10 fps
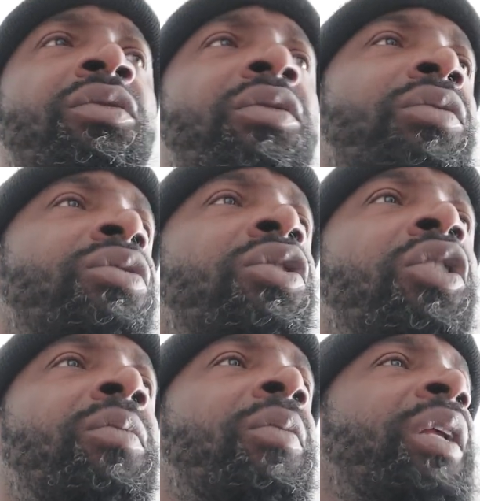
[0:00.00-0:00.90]

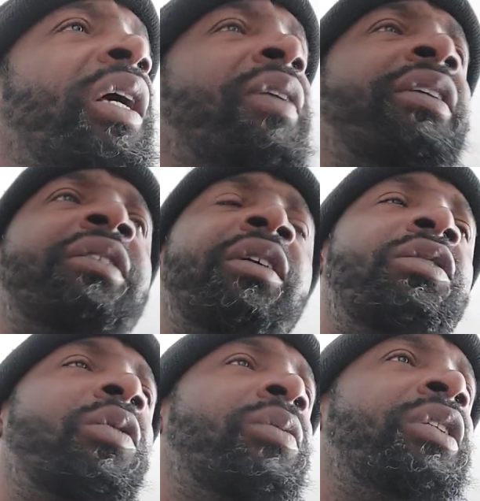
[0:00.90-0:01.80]
YouTube or whatever. I said,
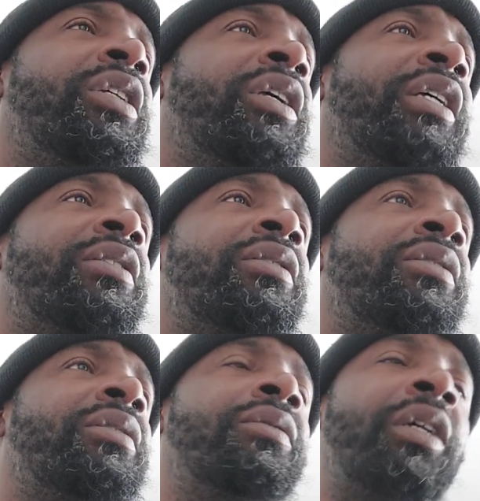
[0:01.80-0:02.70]
yo, we need,
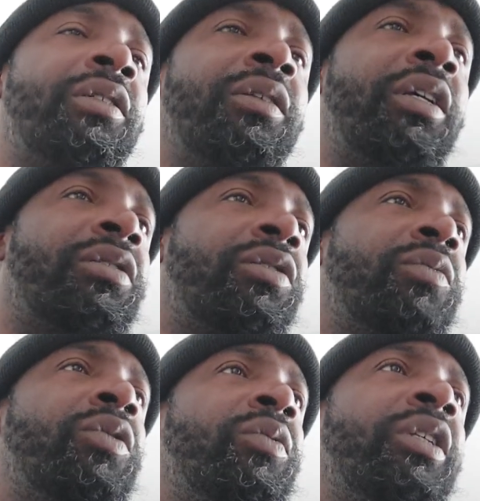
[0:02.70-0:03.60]
as a
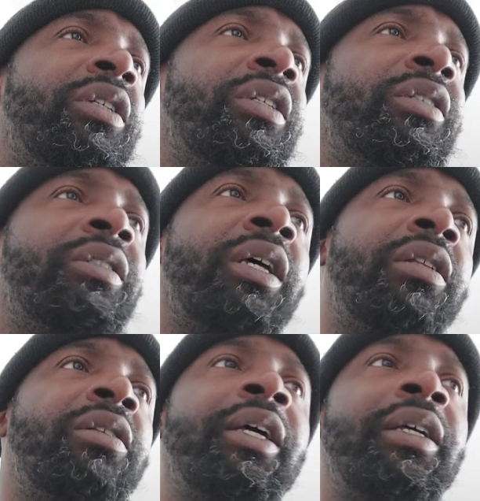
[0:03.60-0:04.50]
community, we need to get
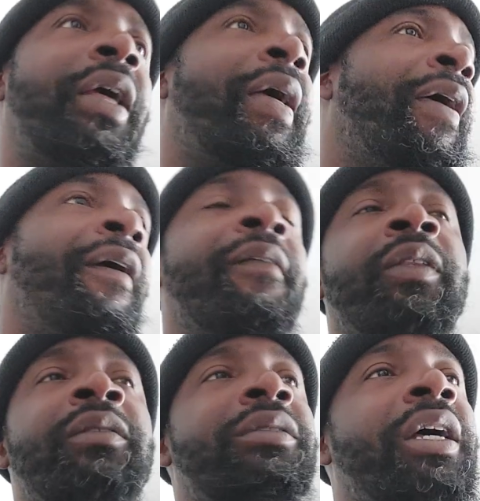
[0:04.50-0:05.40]
together, like,
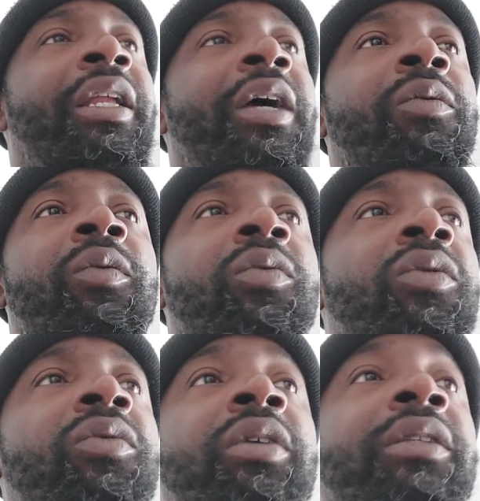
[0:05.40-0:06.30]
woo
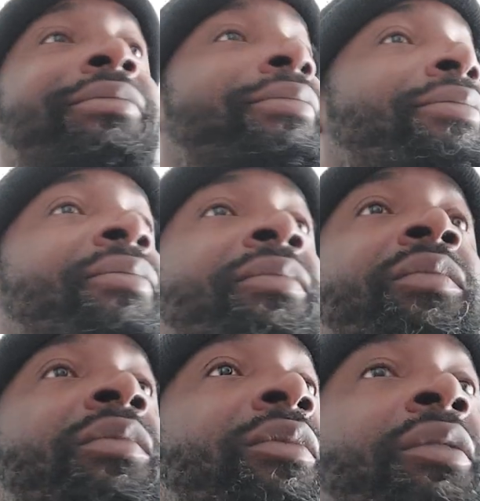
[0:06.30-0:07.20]
woo, and
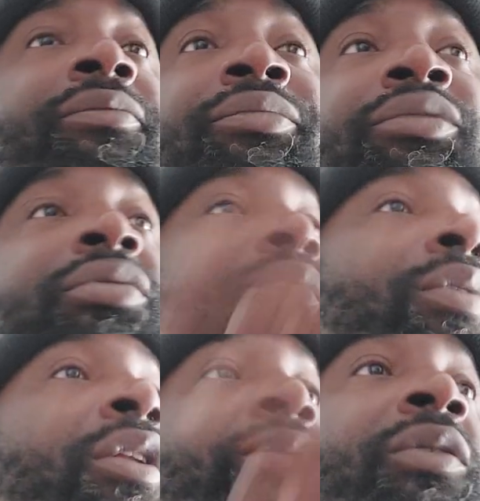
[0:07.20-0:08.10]

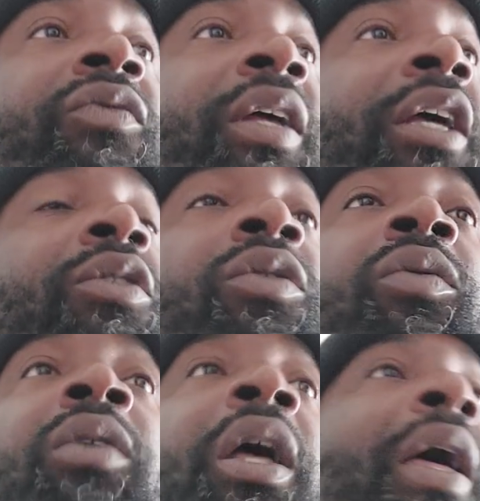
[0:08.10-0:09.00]
bullets was flying through